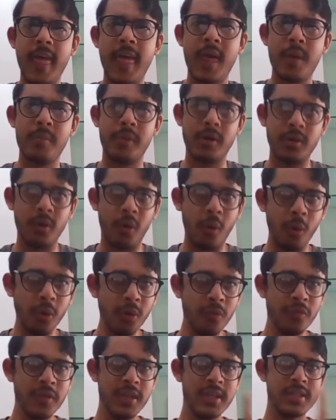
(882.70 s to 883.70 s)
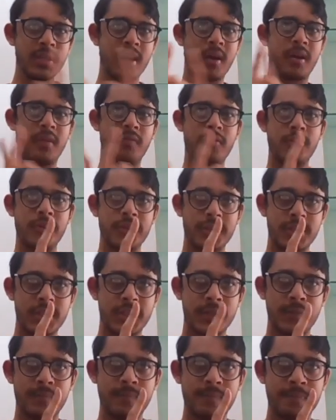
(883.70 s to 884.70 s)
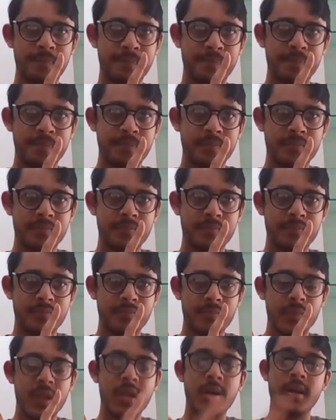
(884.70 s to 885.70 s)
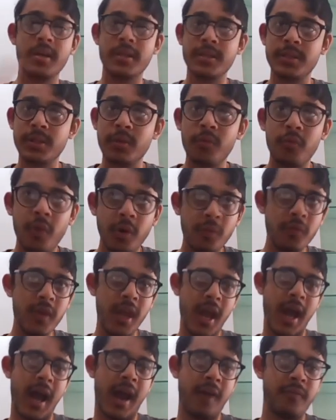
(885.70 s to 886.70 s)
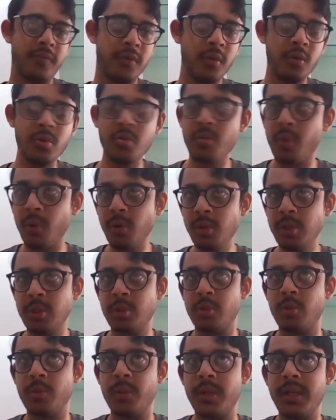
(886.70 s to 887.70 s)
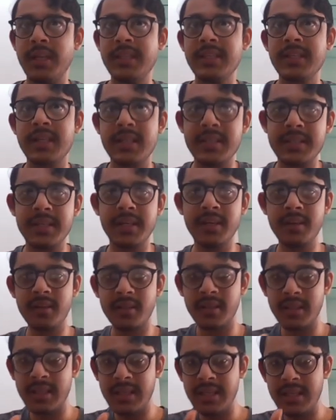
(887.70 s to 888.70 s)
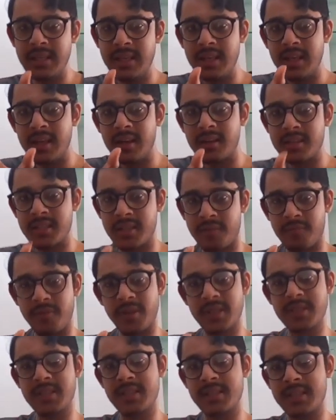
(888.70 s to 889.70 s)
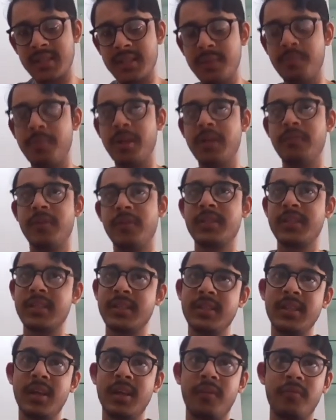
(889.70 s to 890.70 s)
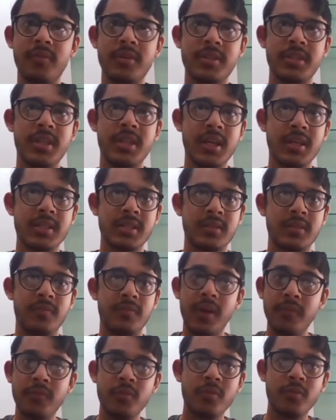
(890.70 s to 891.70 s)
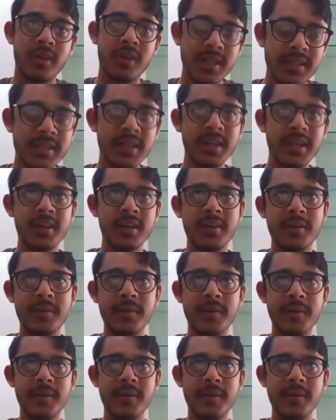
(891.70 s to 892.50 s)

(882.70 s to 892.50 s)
but all of these are reversed. So what we have to do also is consider the suffixes and the prefixes in the reverse direction. We have to consider